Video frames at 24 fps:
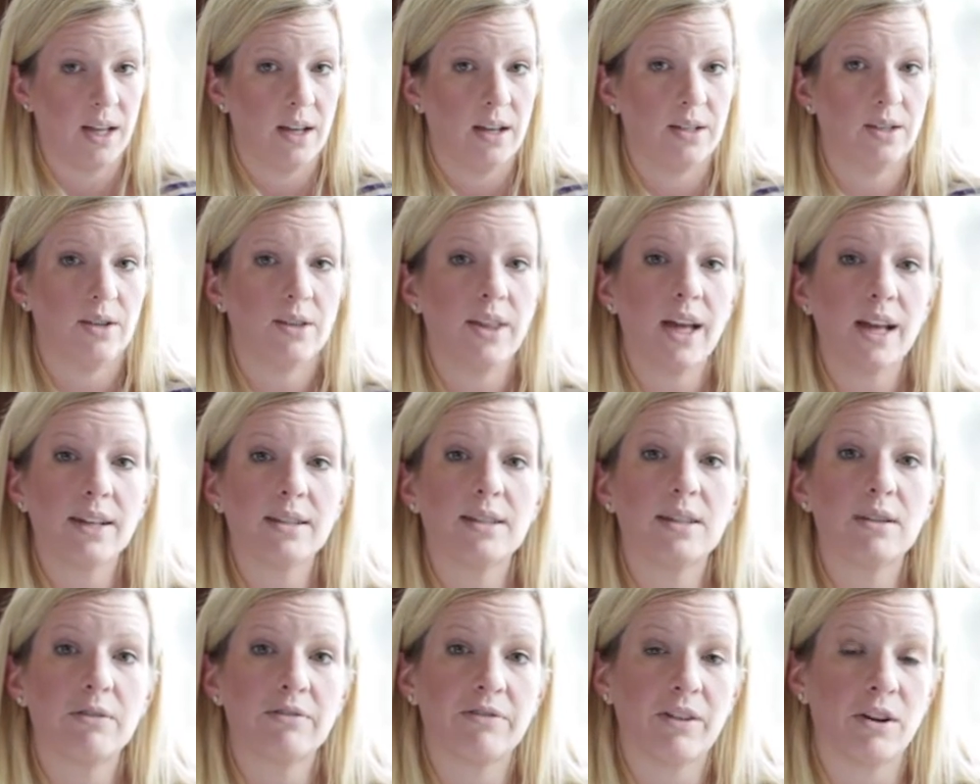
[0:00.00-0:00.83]
So
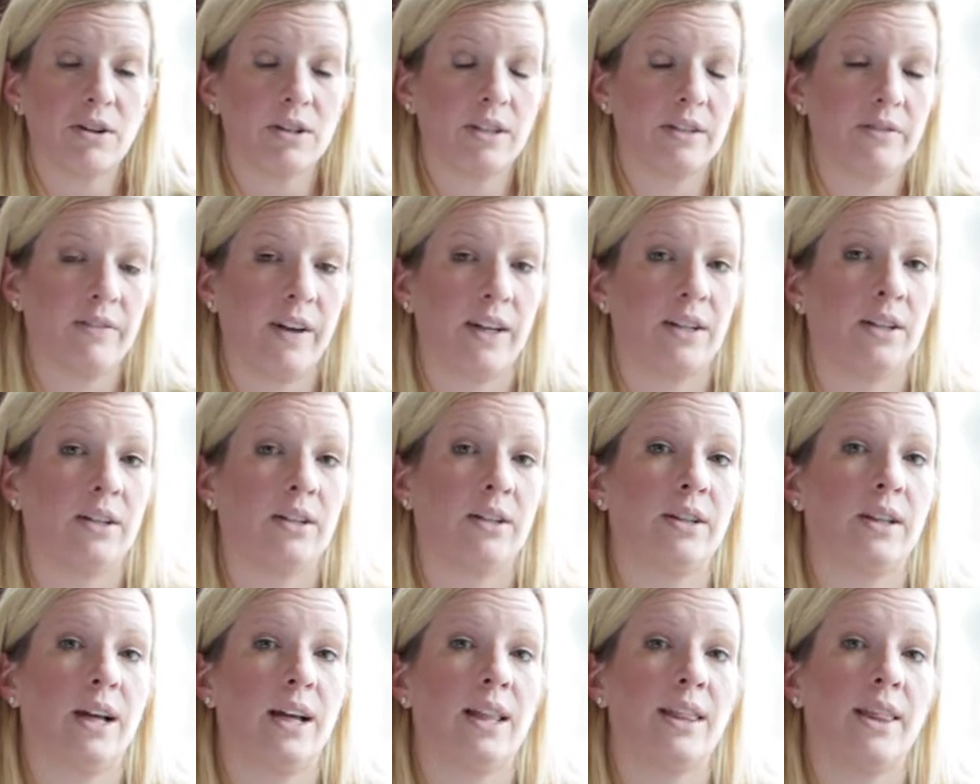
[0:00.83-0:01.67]
that's the first
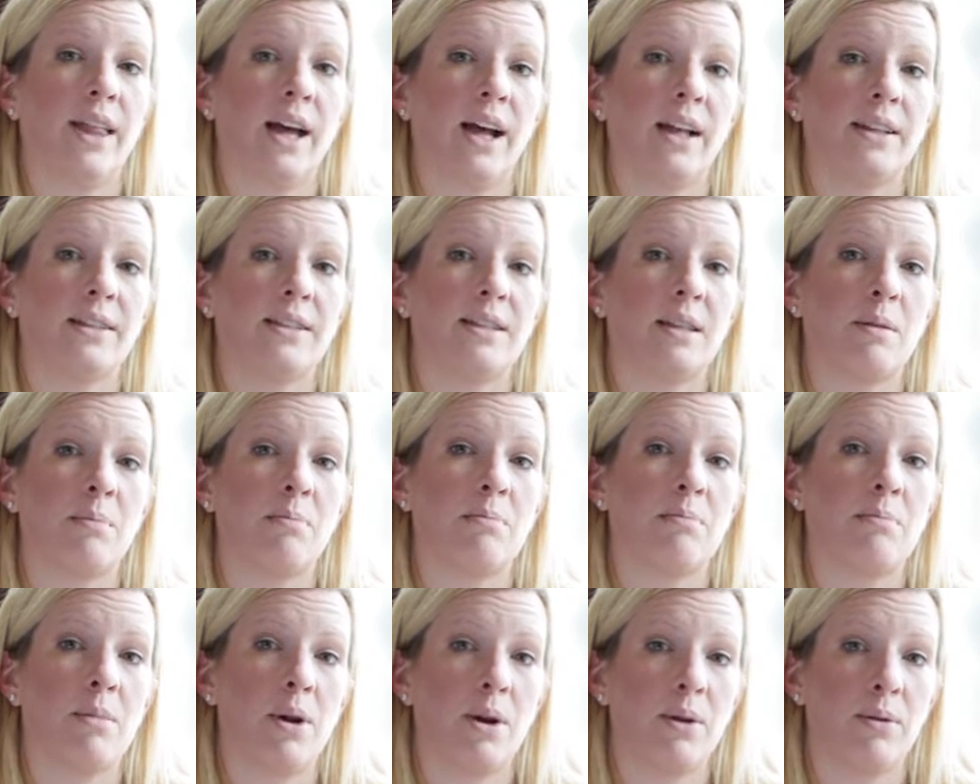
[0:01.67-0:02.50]
funnel, and that's the
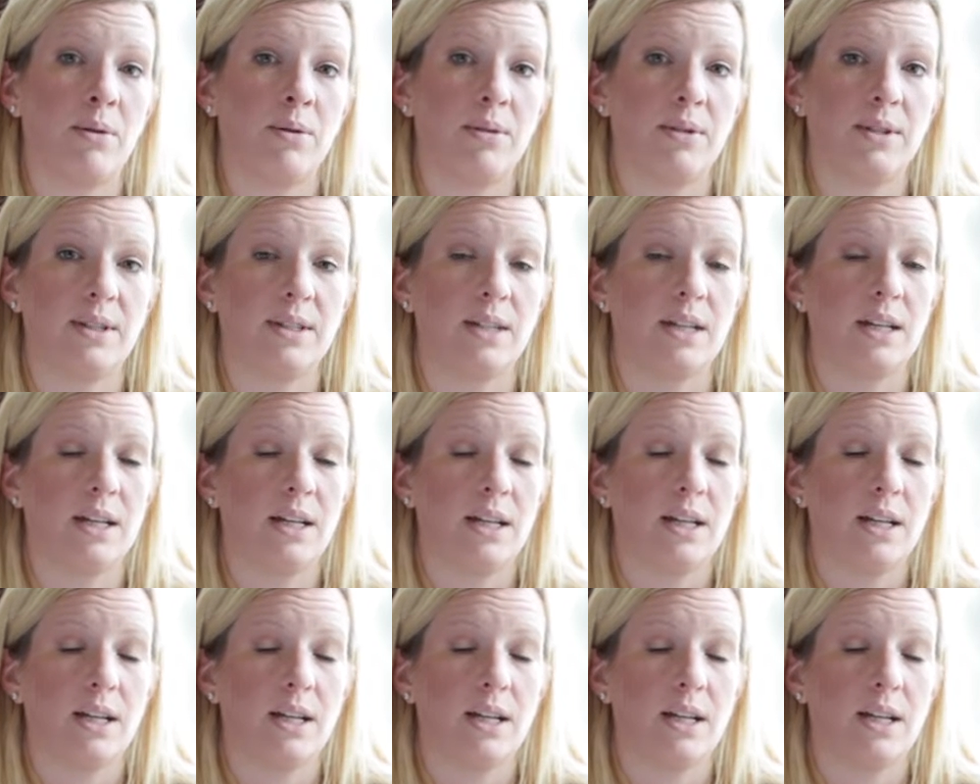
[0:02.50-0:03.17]
most